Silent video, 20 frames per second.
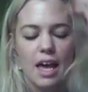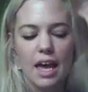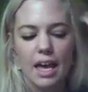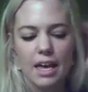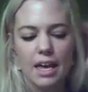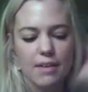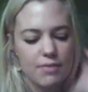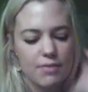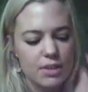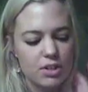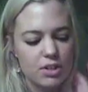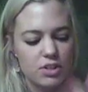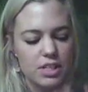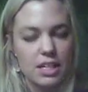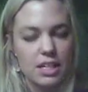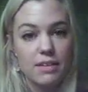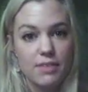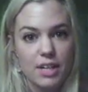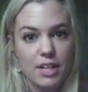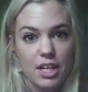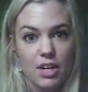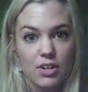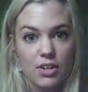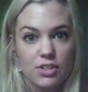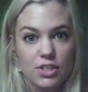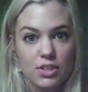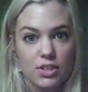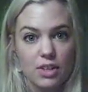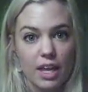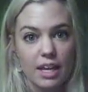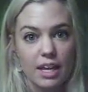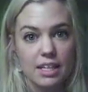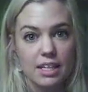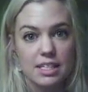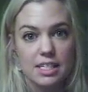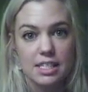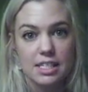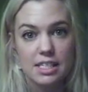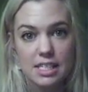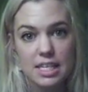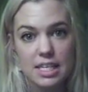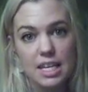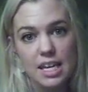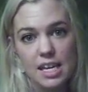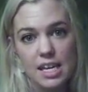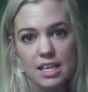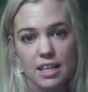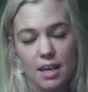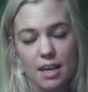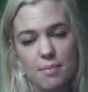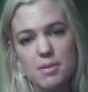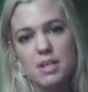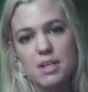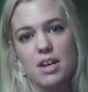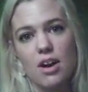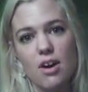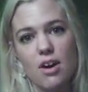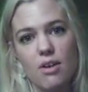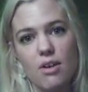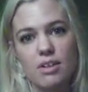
If there's any videos you'd like to see, let me know,